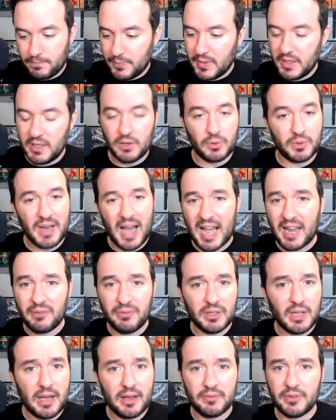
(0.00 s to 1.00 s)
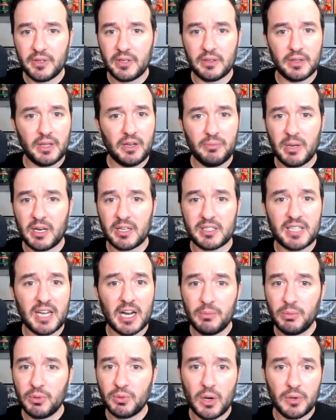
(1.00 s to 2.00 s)
9 of 11, they've been a
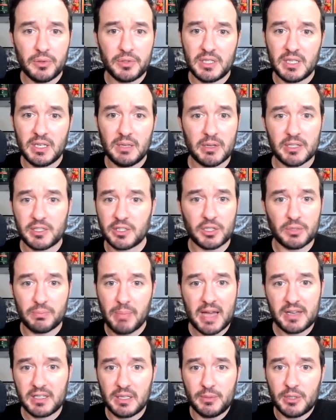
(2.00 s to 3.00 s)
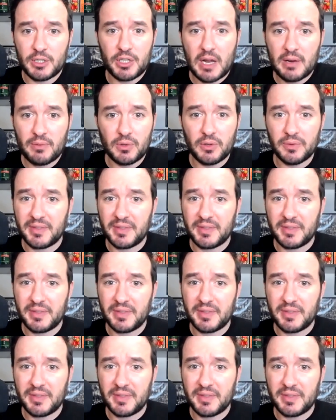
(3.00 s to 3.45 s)
terrible road team and just bad team in general,